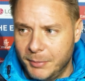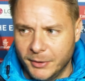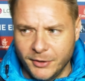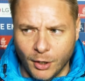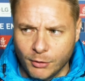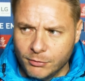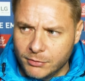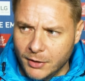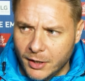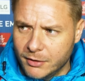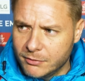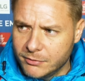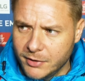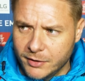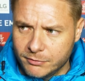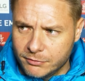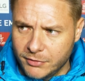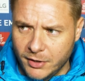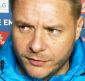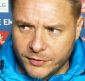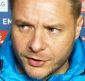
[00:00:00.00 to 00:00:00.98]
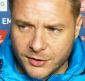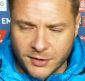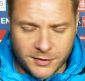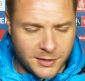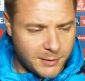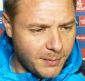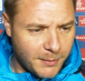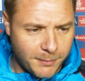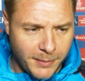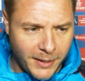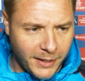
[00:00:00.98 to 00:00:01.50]
no, River, since
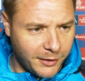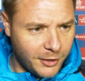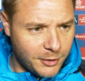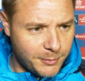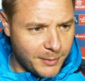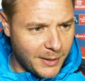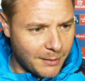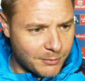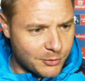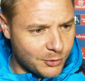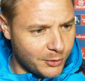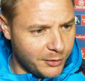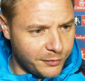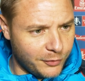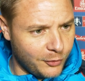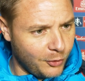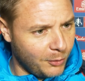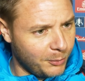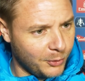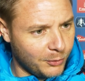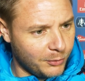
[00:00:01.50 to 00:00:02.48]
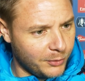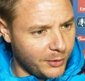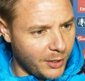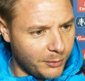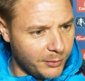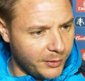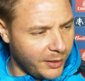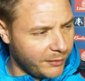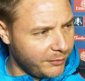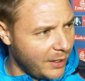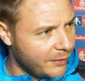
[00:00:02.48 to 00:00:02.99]
he's been back here, he's been absolutely phenomenal.
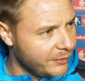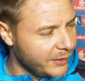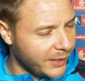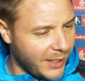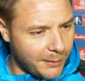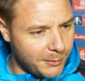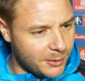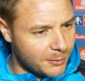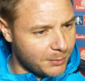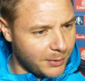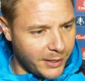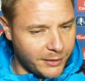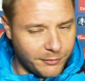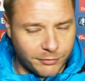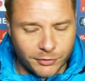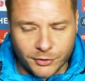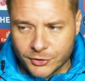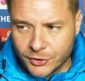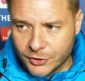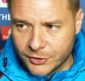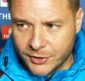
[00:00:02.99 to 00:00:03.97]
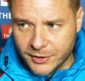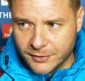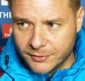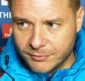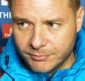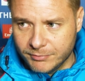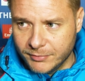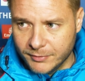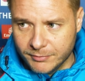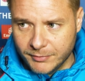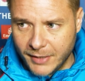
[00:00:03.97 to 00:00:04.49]
Every game he's played for us, just his
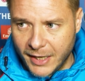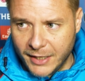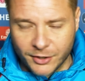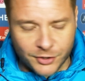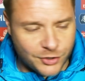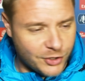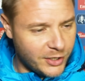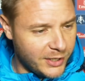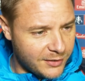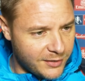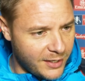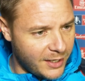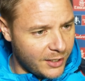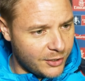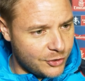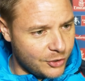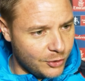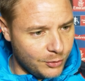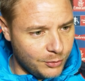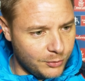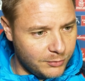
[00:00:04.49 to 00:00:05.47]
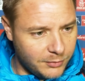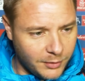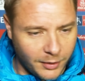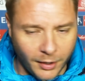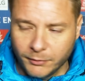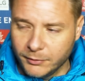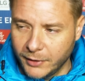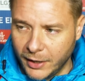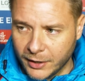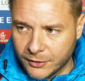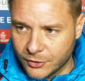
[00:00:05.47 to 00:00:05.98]
energy and his attitude
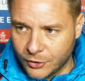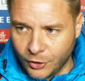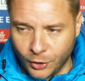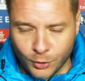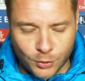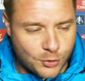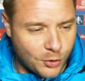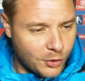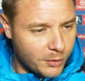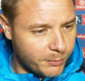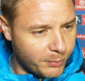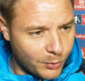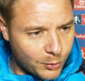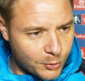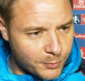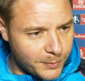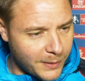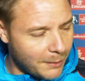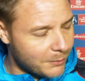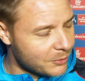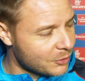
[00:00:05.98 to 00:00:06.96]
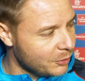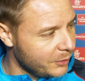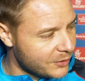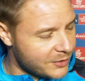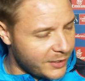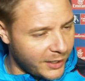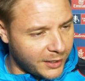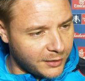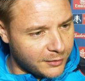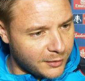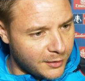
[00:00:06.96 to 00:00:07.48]
and execution on the ball has been absolutely
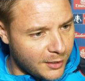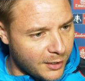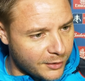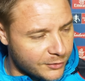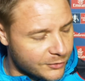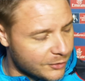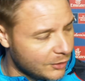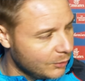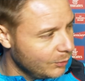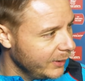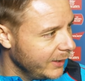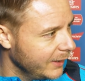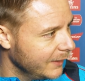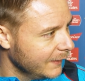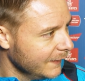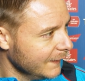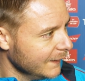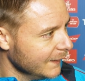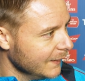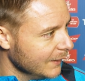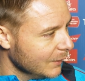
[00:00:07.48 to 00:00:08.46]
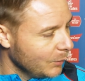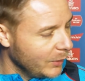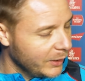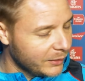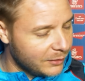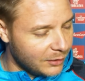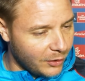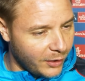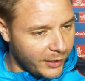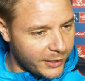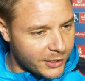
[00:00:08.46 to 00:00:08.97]
second to none. So we're
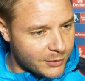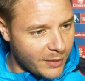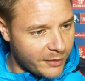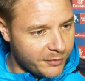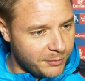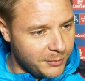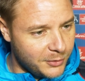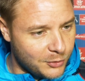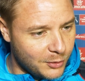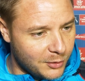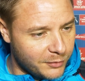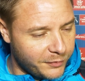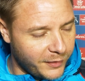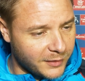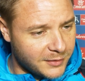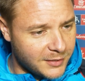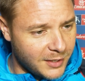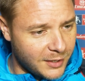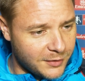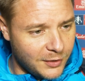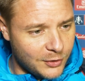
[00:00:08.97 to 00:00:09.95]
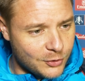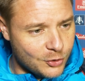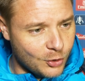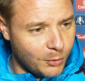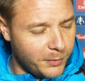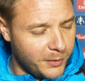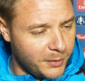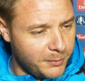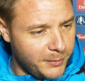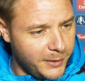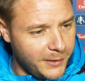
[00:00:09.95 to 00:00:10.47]
delighted to have him. He's doing a fantastic job
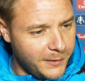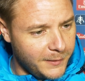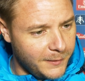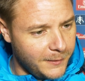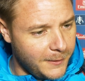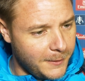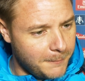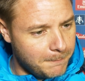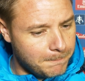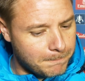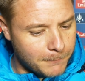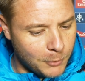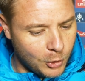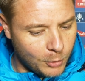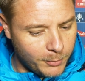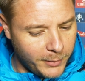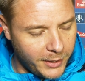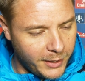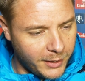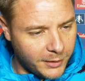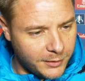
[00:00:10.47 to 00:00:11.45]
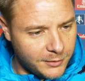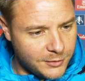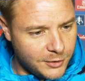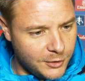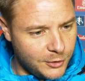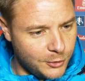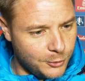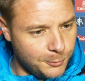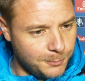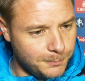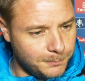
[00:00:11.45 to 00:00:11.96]
at the minute, and long may that
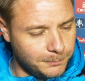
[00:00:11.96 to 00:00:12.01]
continue.